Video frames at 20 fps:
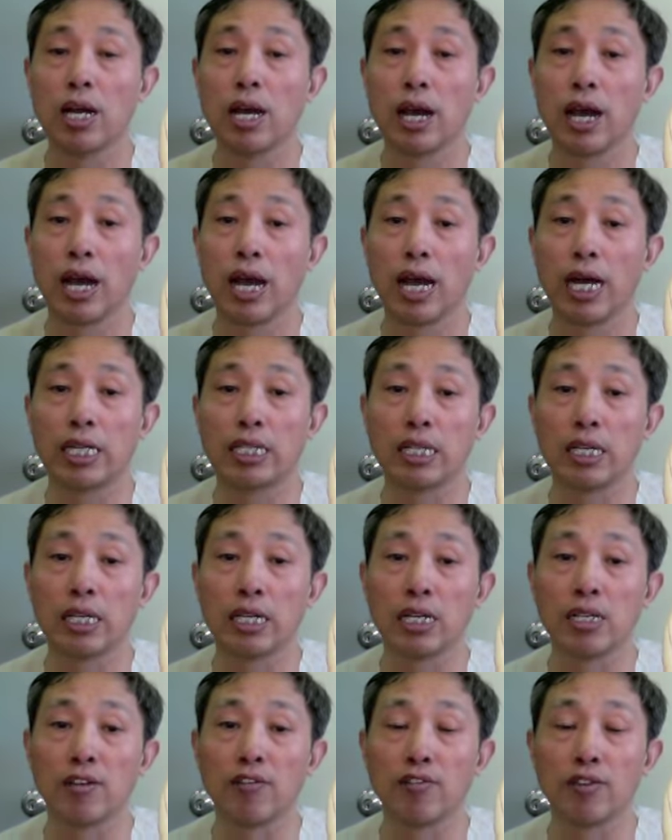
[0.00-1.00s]
and
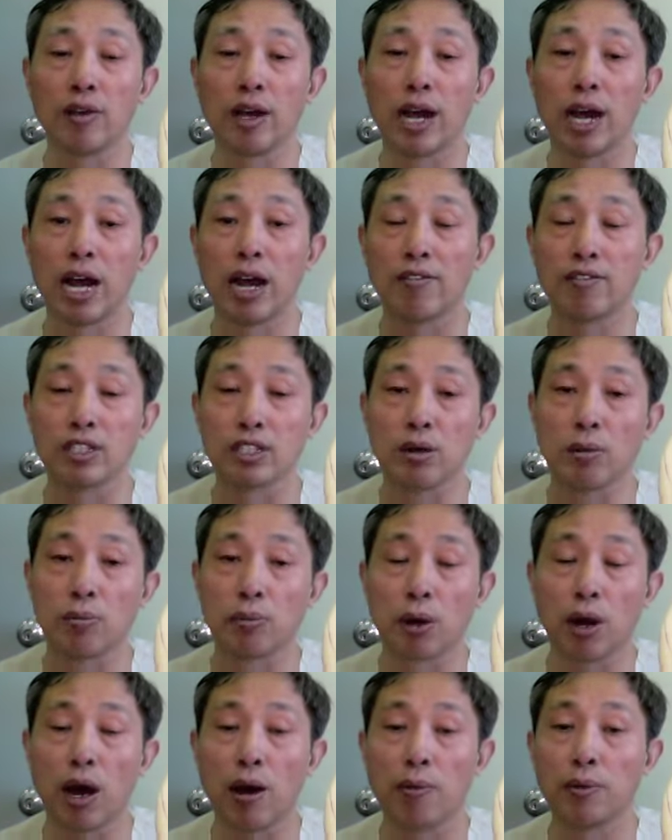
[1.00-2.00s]
if you have some
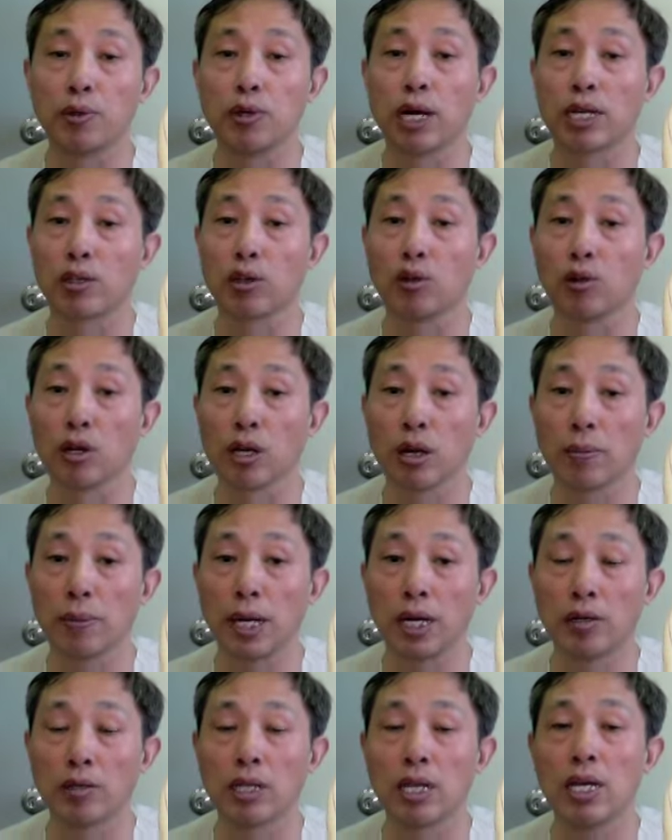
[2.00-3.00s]
problem I talk
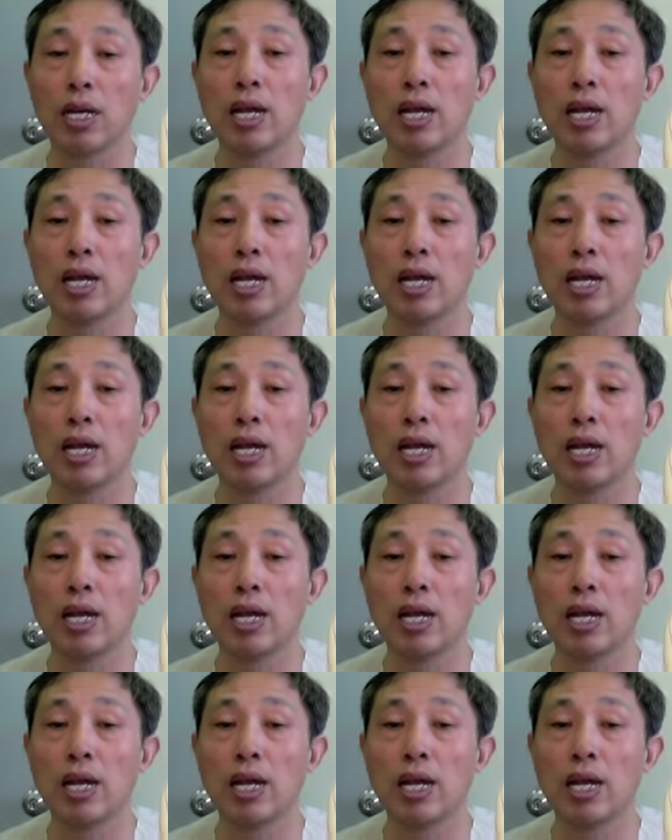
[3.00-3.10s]
about,